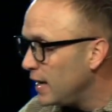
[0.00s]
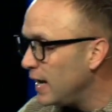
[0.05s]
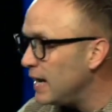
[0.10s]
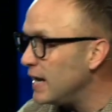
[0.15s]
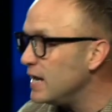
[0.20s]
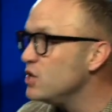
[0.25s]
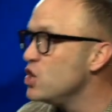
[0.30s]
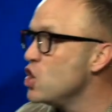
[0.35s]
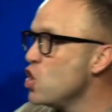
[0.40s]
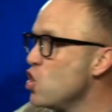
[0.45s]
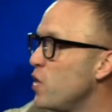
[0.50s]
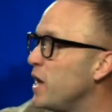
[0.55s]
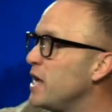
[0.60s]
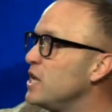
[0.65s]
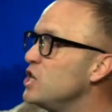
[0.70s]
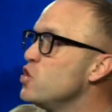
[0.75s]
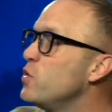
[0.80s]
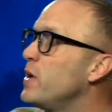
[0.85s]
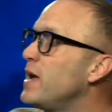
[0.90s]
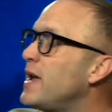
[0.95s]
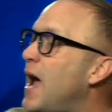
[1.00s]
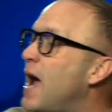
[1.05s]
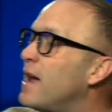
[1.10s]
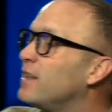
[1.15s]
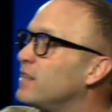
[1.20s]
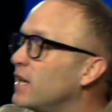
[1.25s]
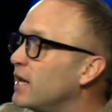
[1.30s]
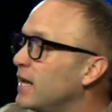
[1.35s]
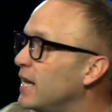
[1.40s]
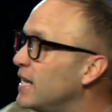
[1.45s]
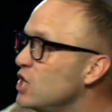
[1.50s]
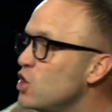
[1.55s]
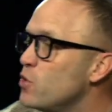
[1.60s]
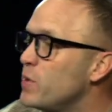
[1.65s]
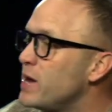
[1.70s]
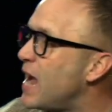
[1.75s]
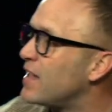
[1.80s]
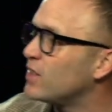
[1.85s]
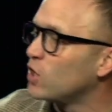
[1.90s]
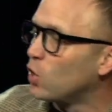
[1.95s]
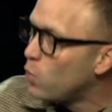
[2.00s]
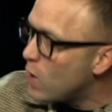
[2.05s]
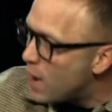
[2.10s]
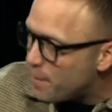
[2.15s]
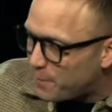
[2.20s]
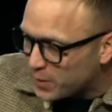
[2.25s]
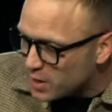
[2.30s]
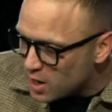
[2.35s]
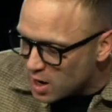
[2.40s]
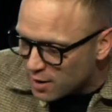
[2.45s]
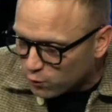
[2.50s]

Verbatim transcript: he had the weapon